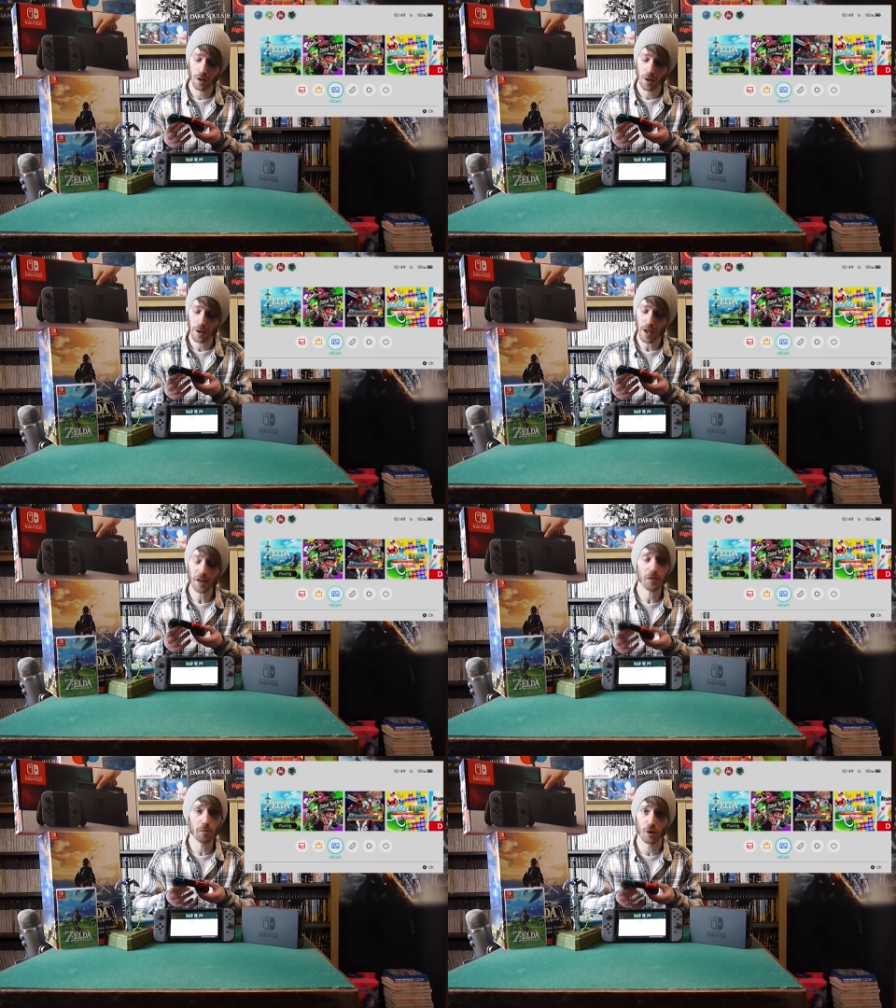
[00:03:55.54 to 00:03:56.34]
It
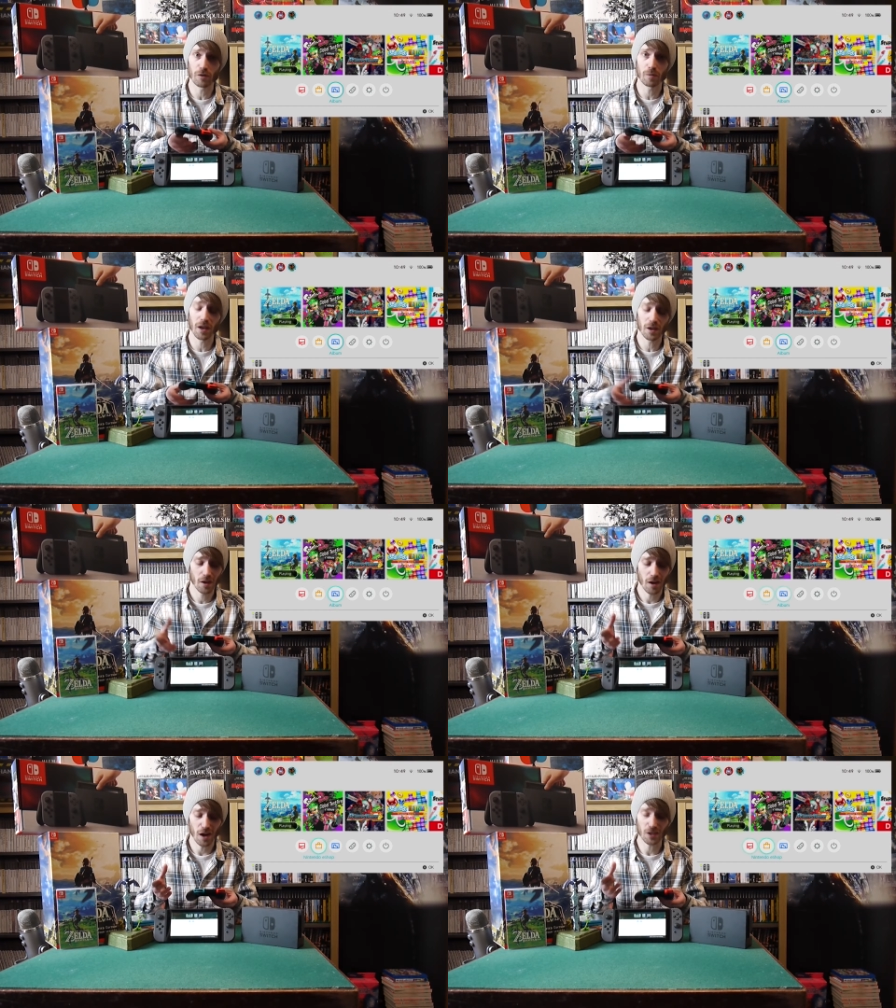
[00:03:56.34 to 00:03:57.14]
hasn't bothered me,
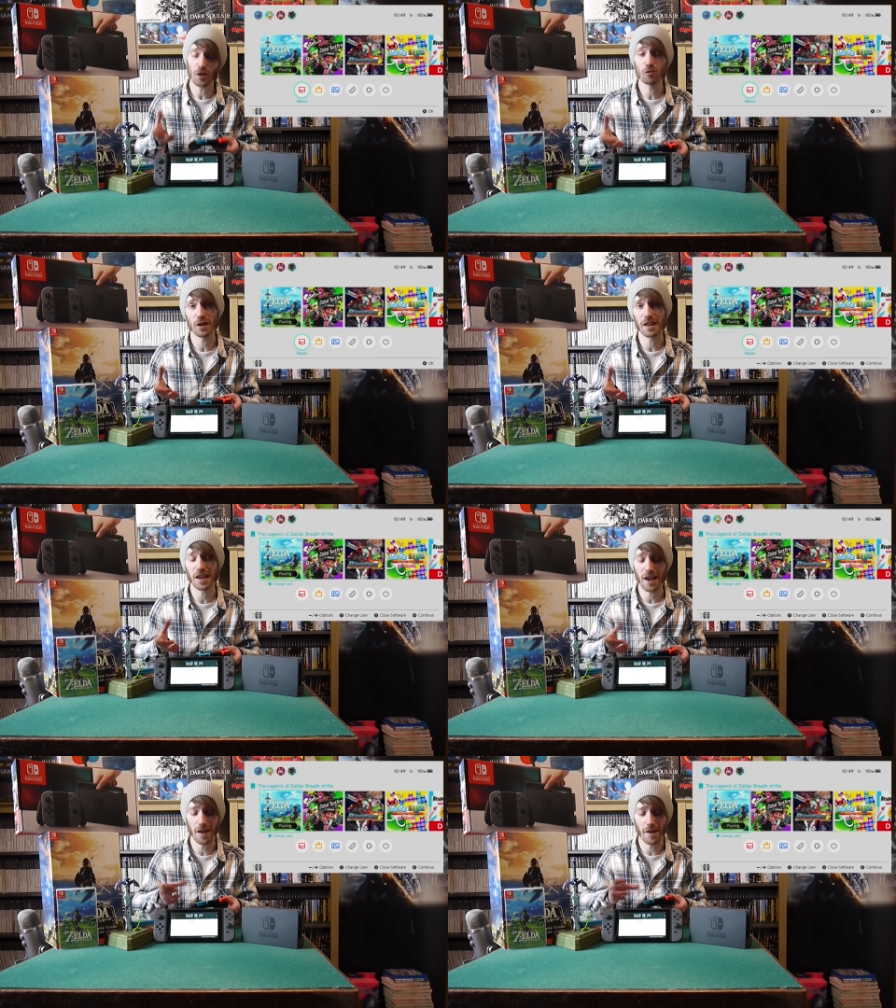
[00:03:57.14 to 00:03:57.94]
I don't really
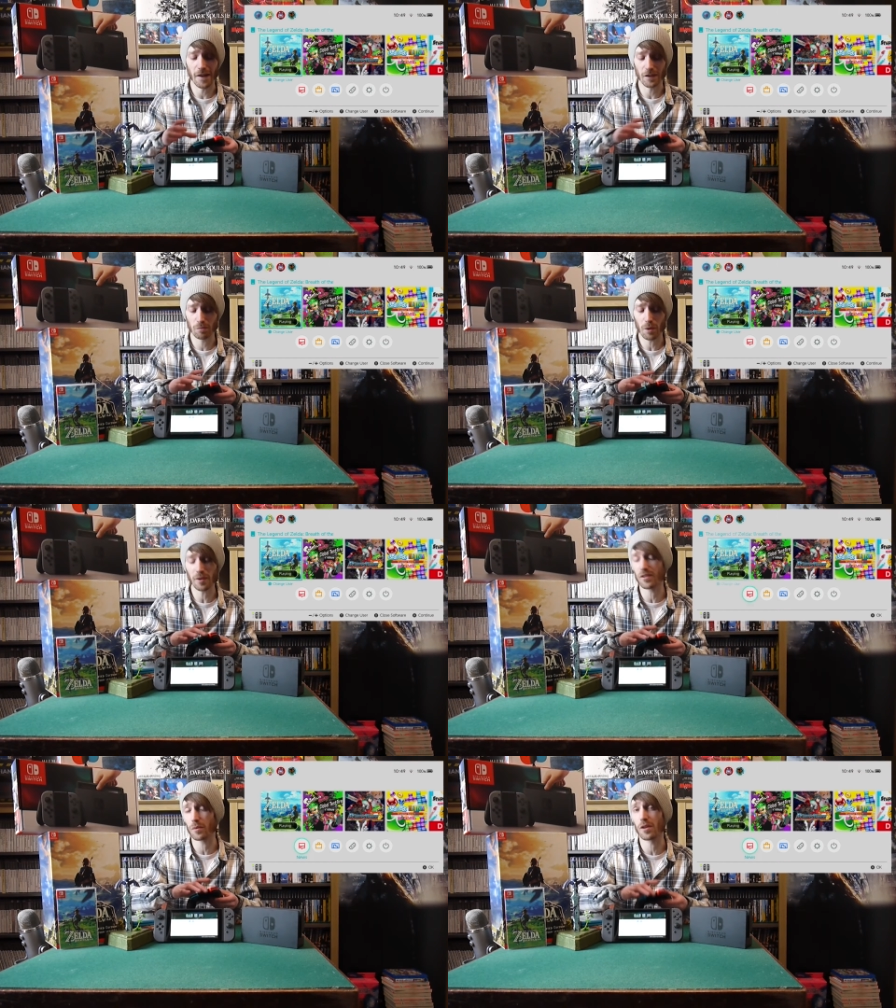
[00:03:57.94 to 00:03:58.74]
care, it's
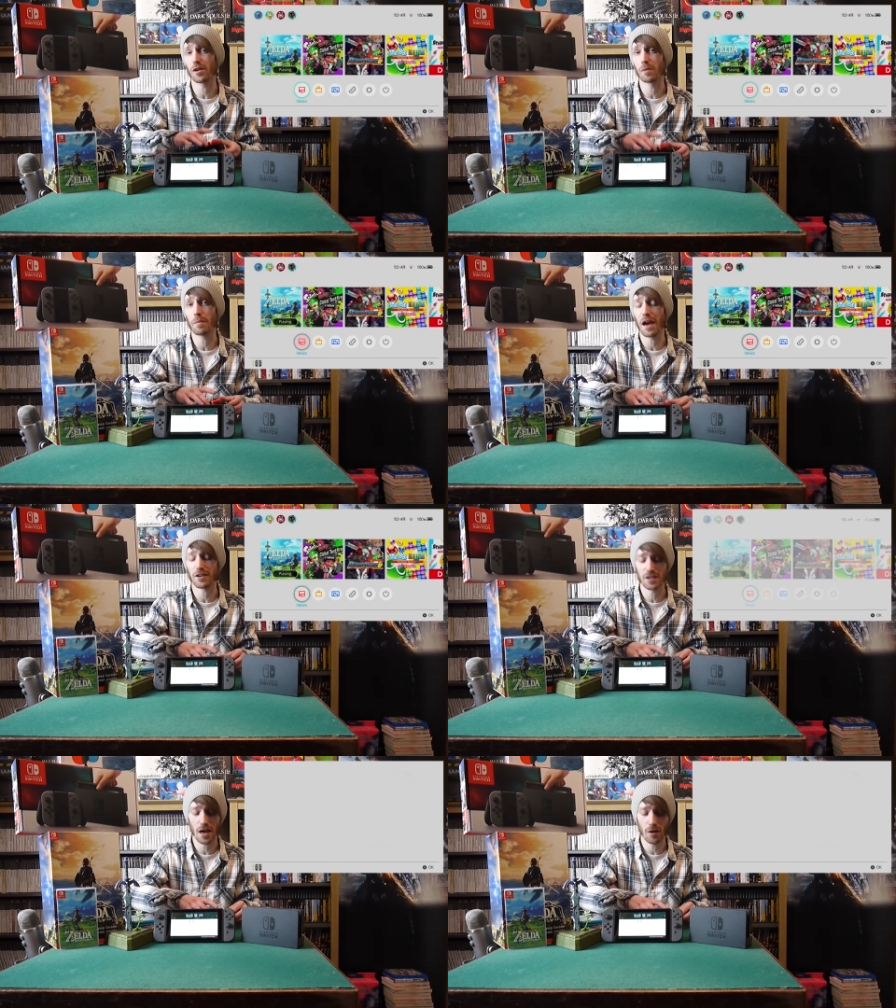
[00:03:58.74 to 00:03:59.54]
probably something that could be
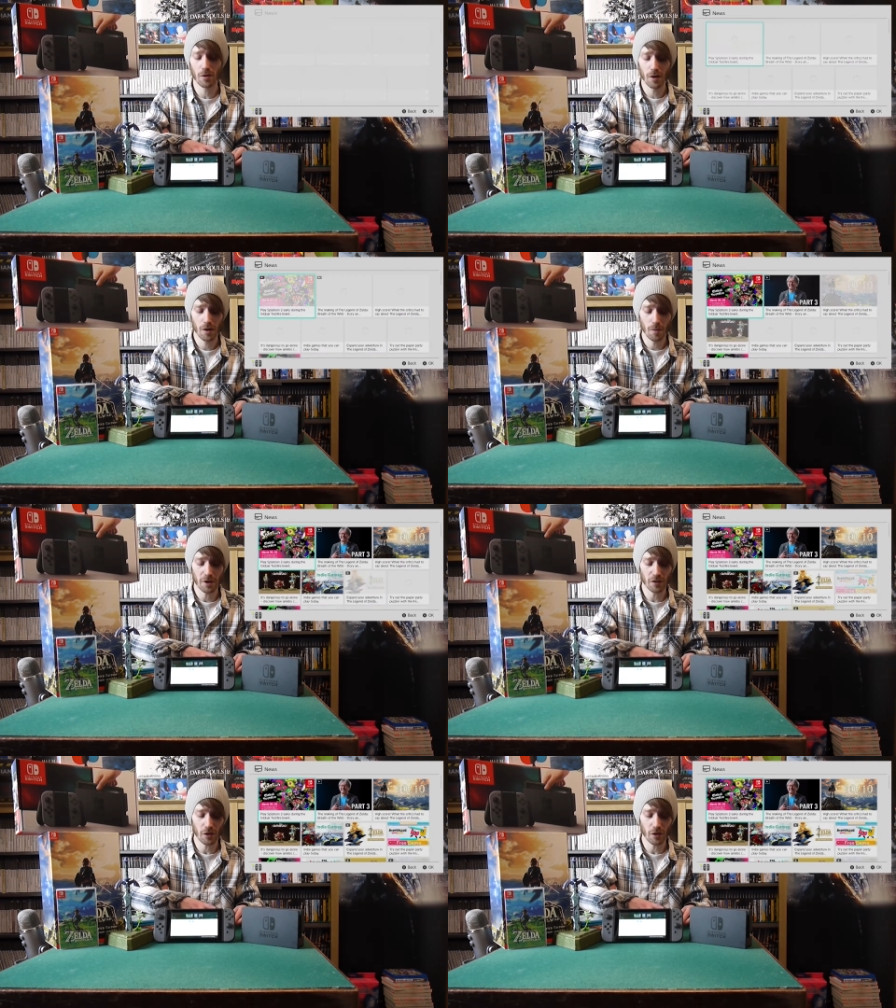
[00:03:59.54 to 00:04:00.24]
patched out, but it's